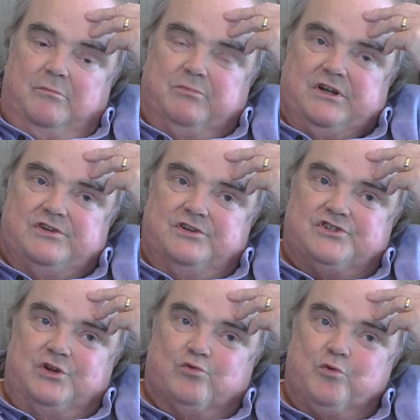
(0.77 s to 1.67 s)
But you
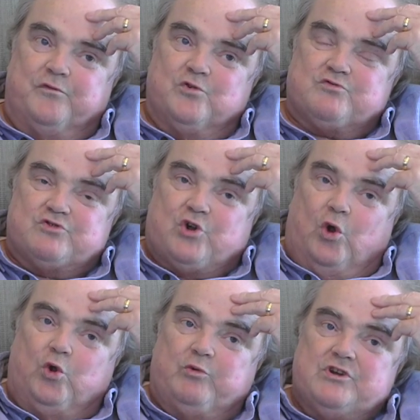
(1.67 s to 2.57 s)
see, Rumphius was
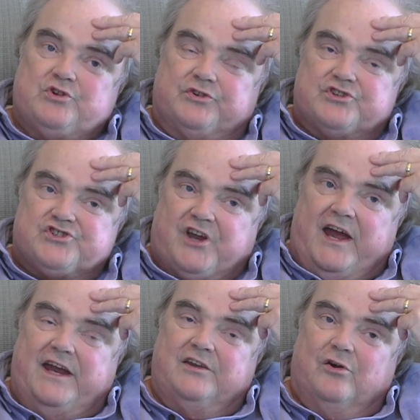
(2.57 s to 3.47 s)
always on the
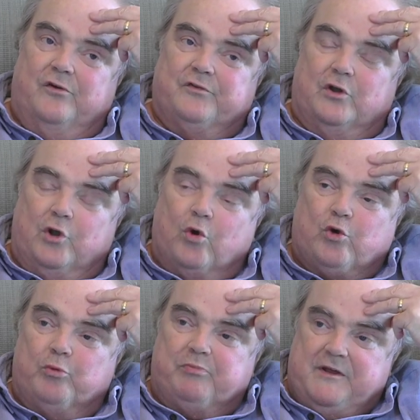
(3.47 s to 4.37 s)
side of the
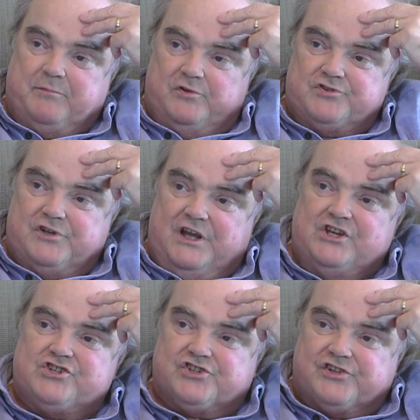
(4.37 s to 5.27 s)
local peoples. He
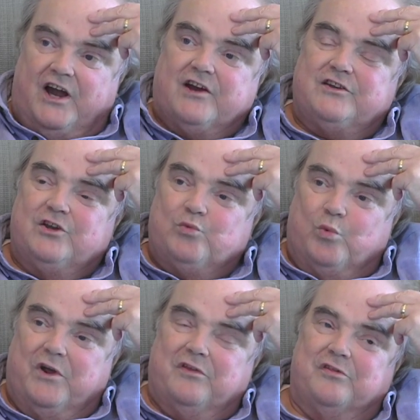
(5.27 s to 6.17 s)
started
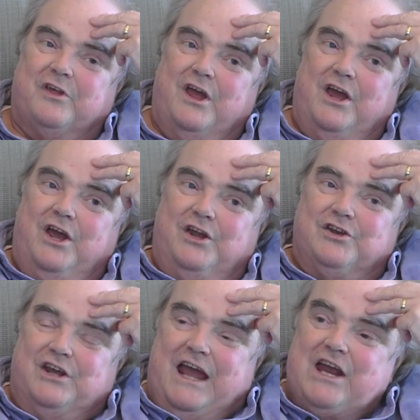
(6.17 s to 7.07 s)
with
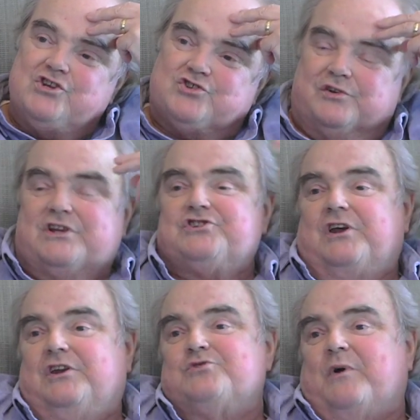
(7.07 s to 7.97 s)
the Asian. Let's
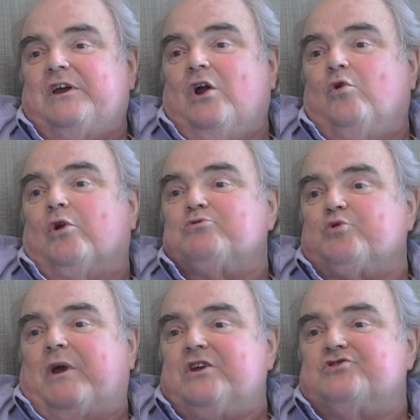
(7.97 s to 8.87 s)
say that's why you can call him
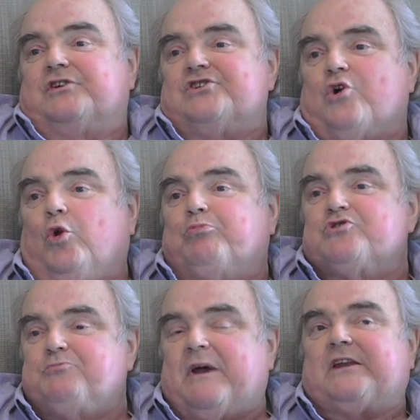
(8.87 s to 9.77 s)
so Asian. His whole
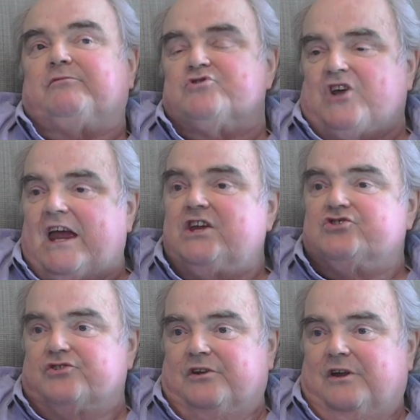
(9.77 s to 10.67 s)
perspective was
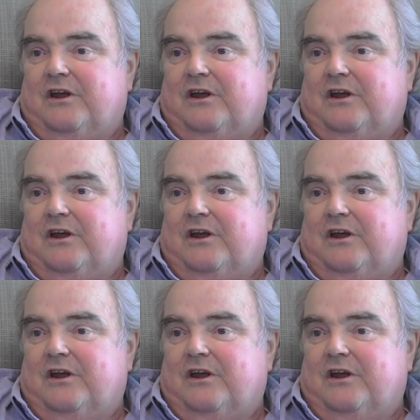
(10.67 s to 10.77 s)
Asian.